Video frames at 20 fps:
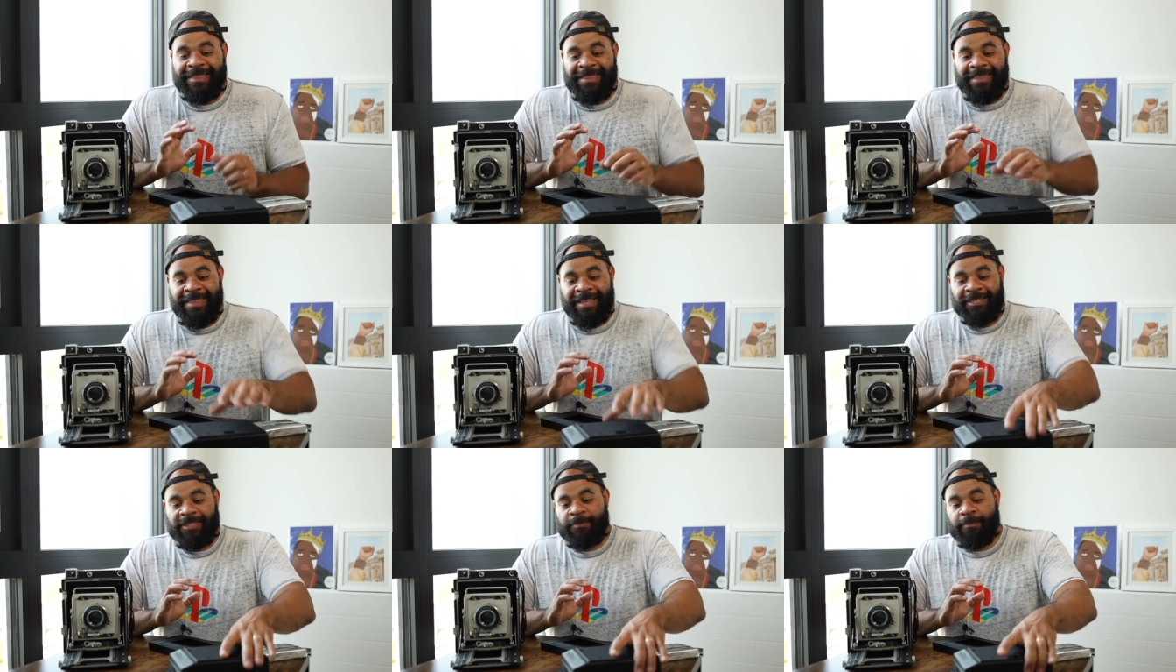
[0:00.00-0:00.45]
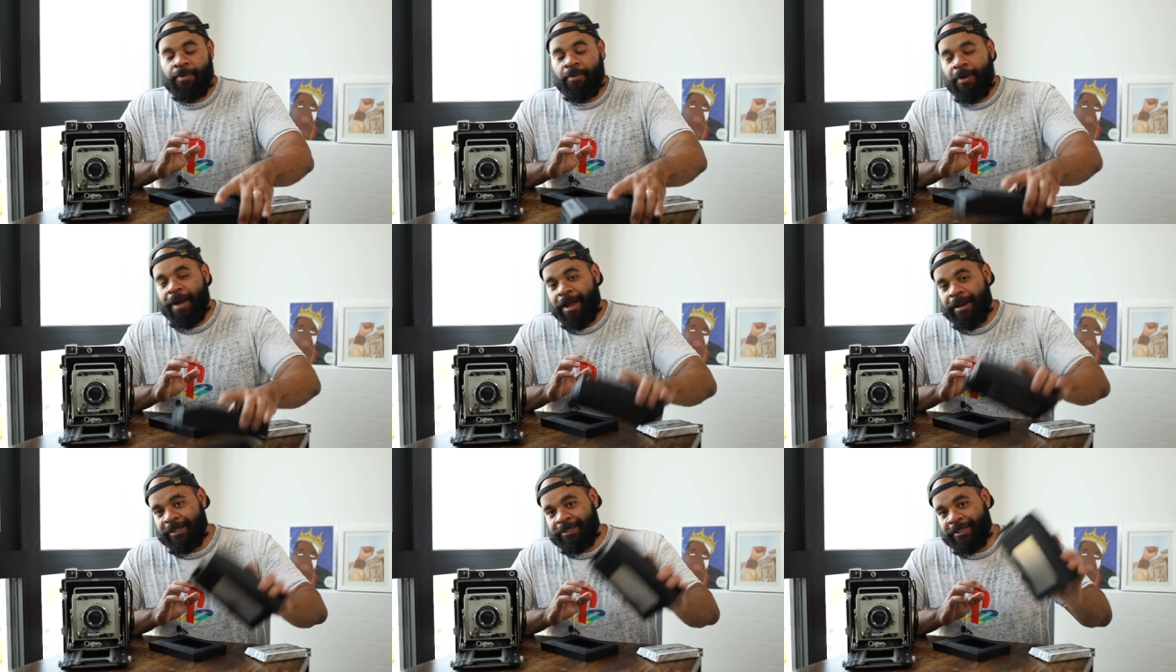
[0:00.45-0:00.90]
this
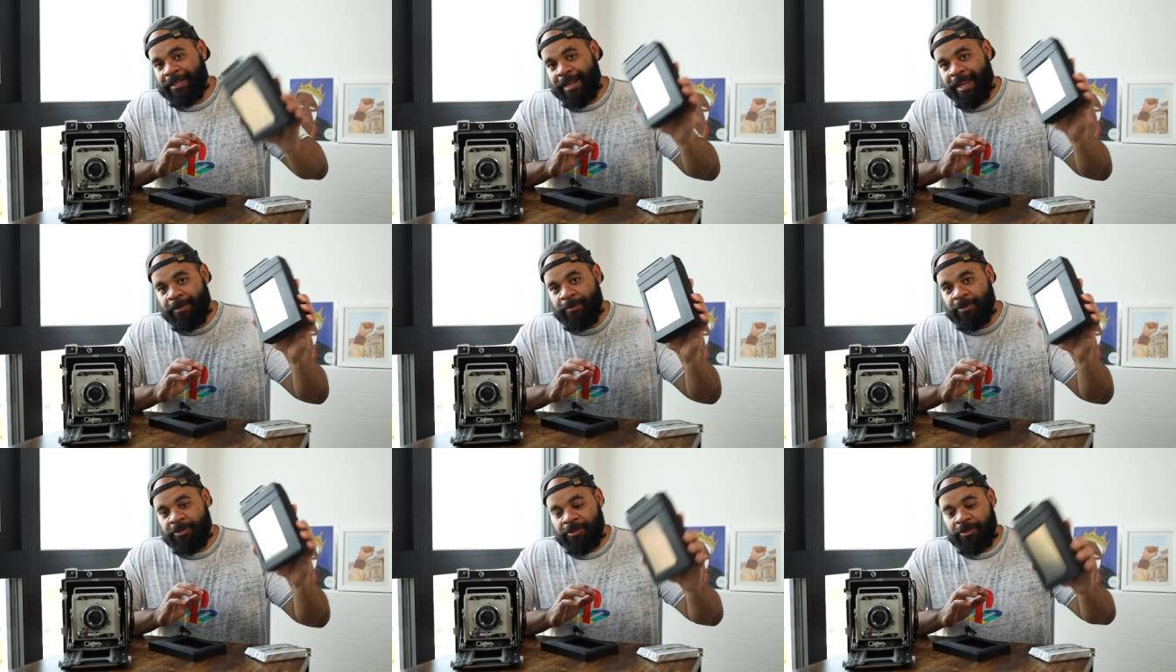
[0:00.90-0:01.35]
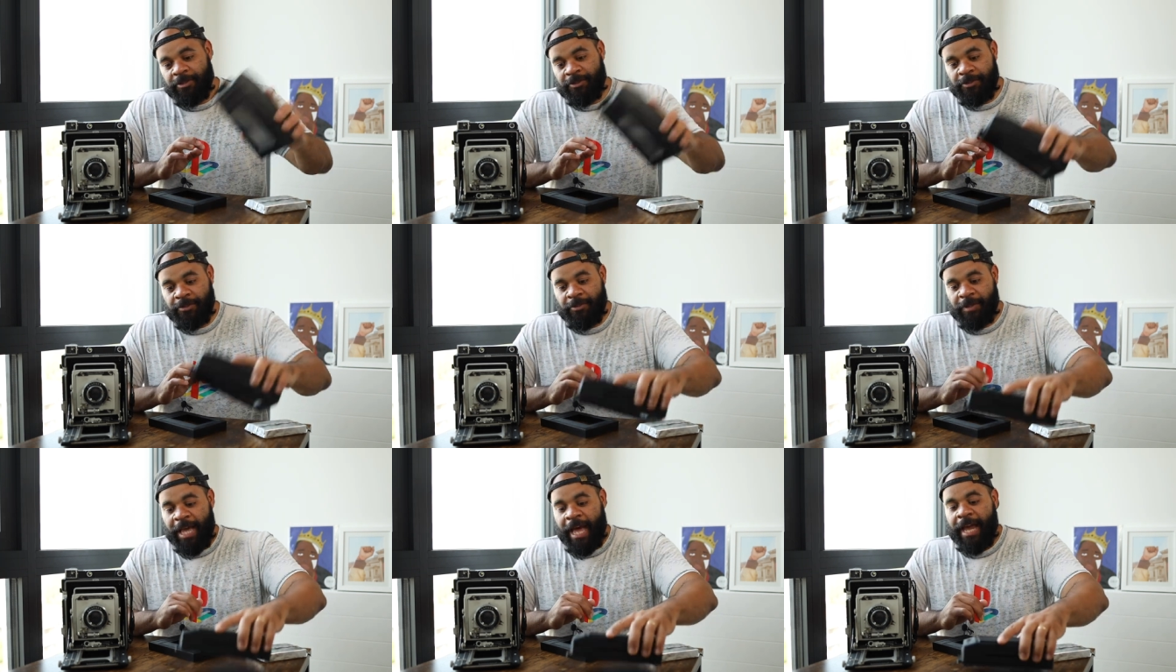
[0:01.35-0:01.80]
product enables you to
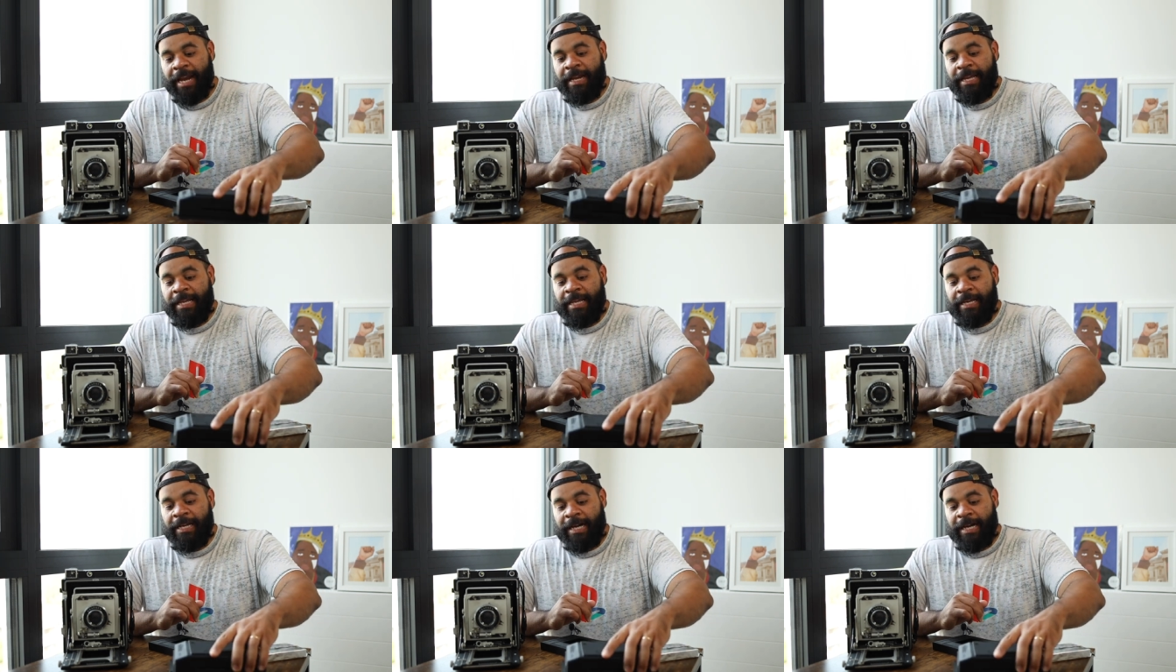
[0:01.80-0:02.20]
do that.